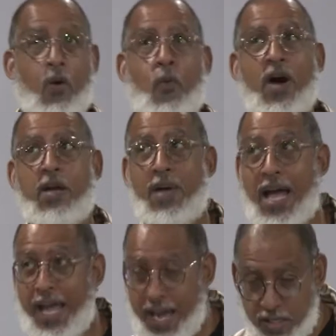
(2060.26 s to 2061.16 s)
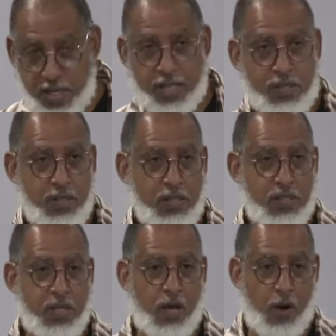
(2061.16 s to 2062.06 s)
One of my
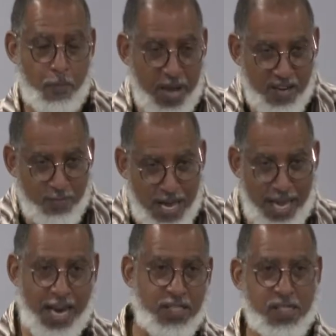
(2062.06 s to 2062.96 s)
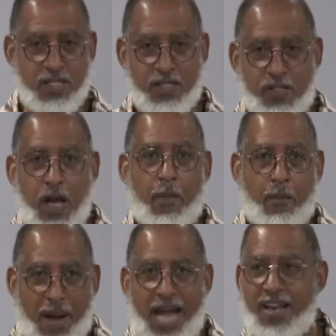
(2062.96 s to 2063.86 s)
ancestors, or many of my ancestors,
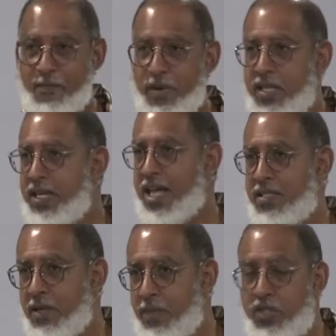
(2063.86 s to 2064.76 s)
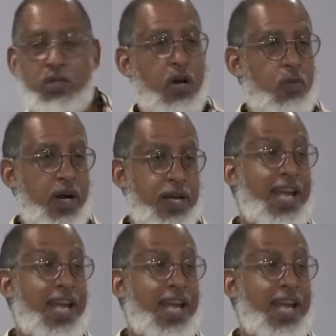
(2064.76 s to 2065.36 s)
might have been tested. But you know what?